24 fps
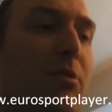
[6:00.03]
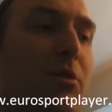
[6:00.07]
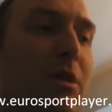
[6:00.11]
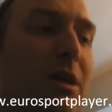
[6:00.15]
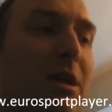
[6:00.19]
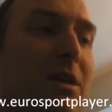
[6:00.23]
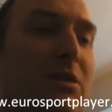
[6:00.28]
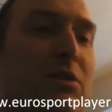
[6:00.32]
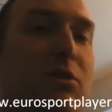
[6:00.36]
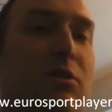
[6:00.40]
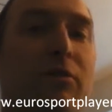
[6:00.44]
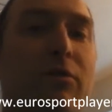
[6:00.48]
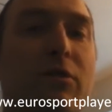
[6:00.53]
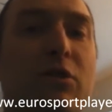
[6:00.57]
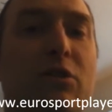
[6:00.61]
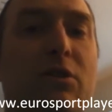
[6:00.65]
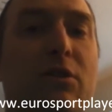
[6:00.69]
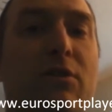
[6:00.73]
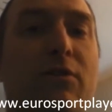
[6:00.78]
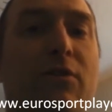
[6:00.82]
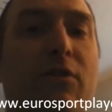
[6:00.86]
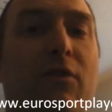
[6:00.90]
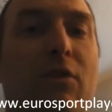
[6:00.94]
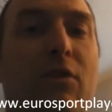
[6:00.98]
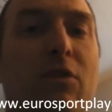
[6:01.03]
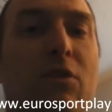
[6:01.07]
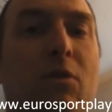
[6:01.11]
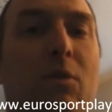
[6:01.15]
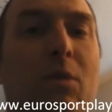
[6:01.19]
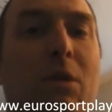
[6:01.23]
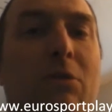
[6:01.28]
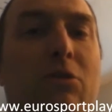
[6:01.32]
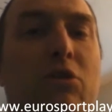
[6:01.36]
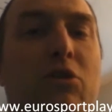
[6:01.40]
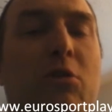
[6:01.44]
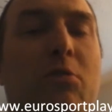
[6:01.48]
Button has coverage of the
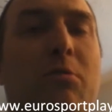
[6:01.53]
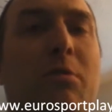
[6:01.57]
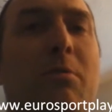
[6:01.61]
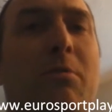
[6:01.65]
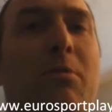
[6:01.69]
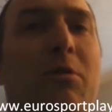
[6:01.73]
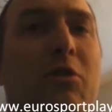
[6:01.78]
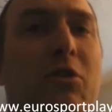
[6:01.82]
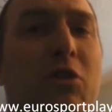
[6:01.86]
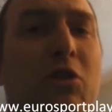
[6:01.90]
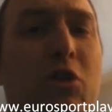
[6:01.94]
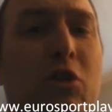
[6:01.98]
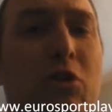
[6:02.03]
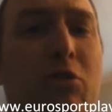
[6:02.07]
Welsh Open, but